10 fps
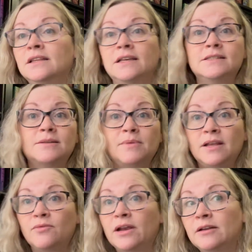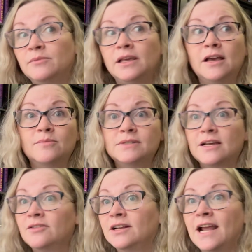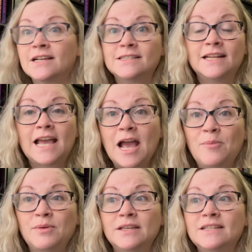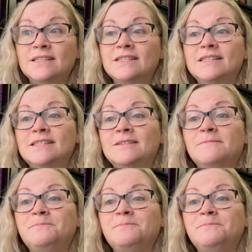Like somebody randomly comes out, an accident happens.